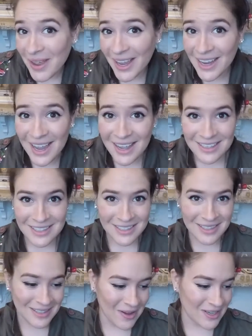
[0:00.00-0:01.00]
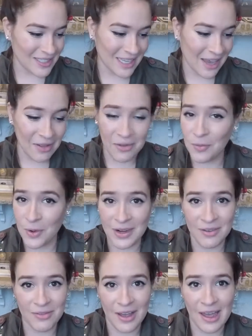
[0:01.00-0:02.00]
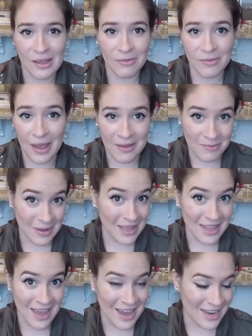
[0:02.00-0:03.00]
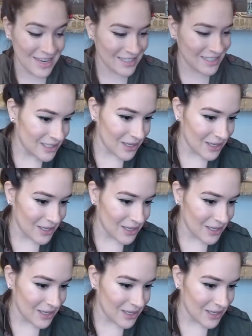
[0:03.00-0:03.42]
I guess, on a scale of 1 to 5, 5 being the highest.